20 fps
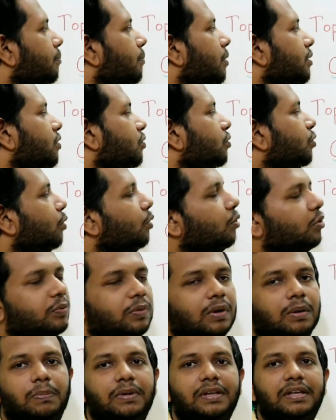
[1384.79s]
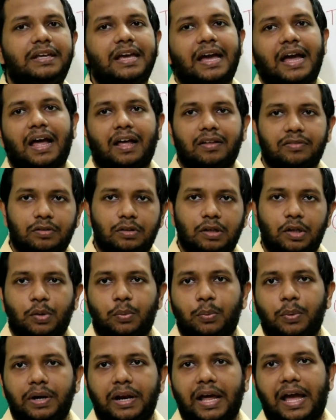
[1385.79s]
but the solute will be gas,
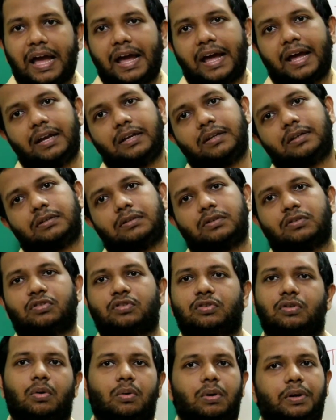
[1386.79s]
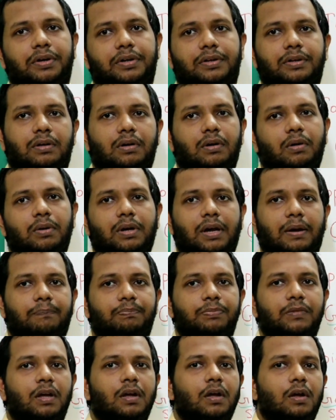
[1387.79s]
liquid and solid.
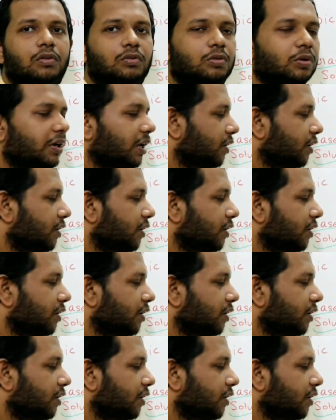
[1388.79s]
Okay, so